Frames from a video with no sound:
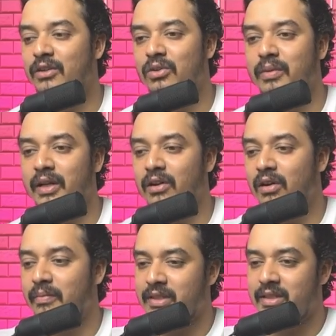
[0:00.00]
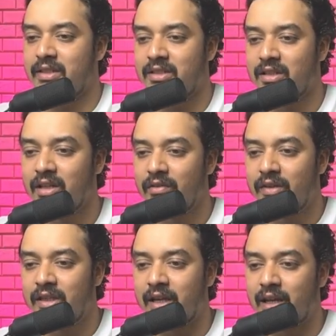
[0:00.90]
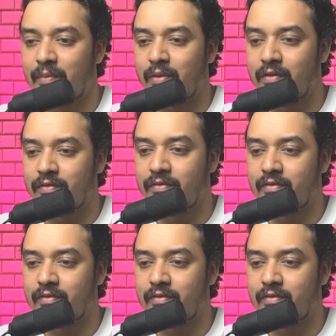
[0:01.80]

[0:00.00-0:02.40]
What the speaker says: my log message with the help of